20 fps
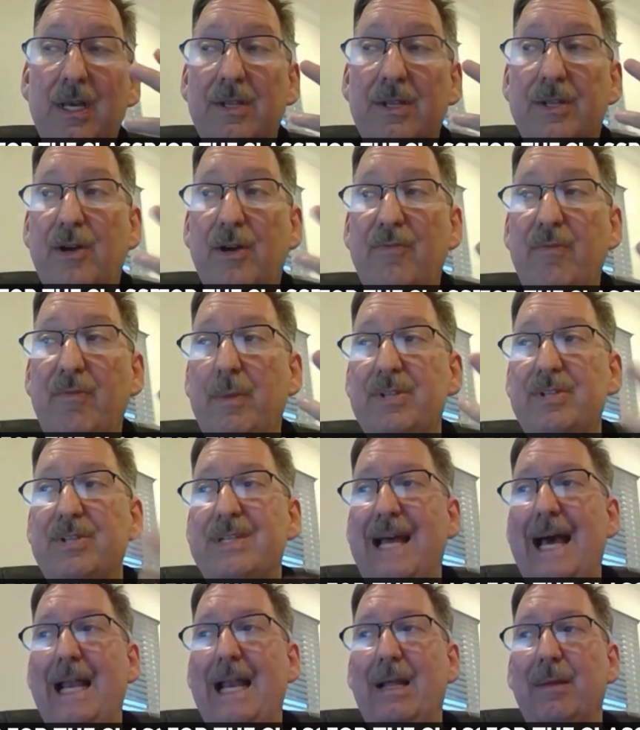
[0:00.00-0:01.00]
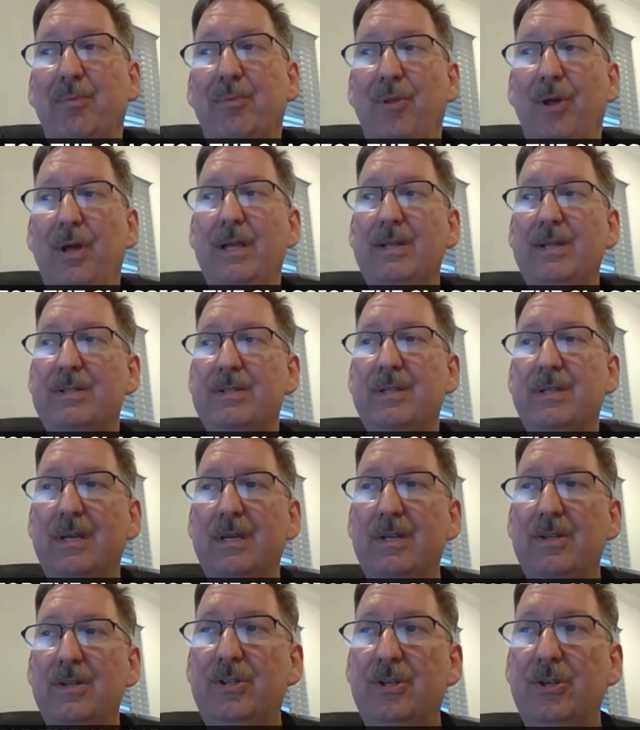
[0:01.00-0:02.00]
to go from a static place
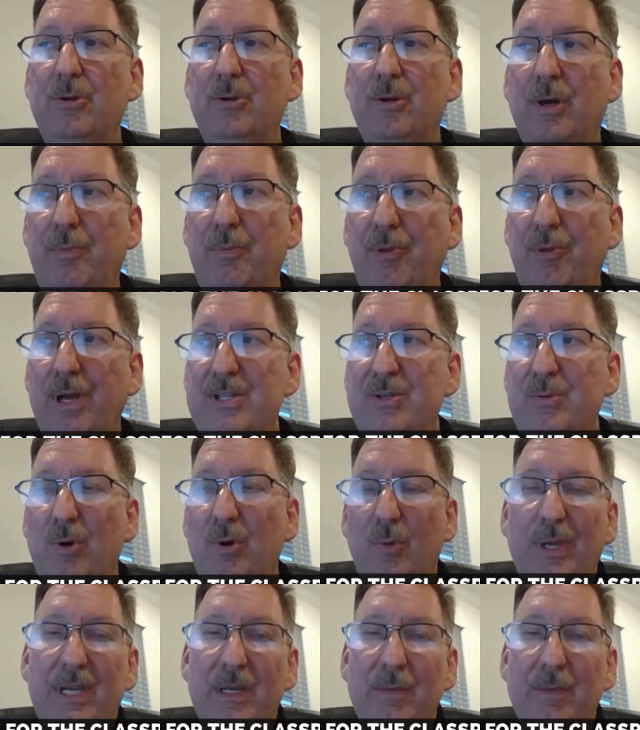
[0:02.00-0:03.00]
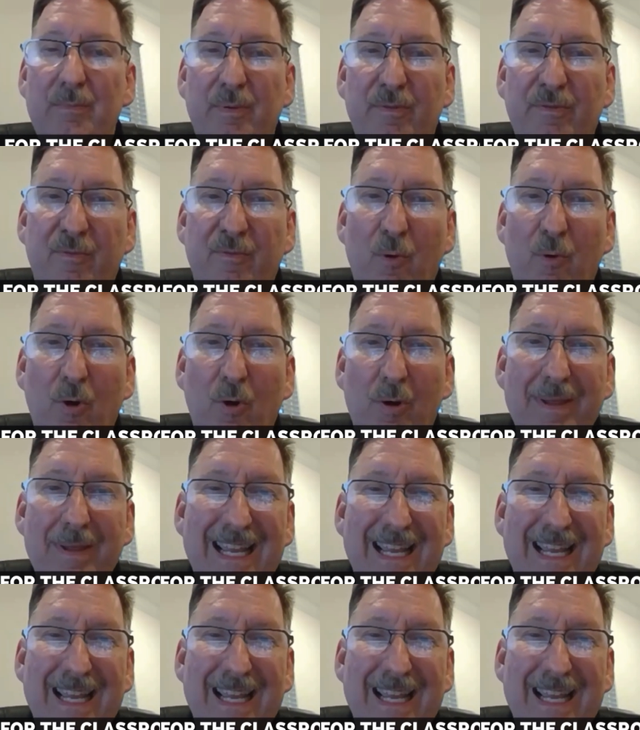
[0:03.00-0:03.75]
to a place where we can perform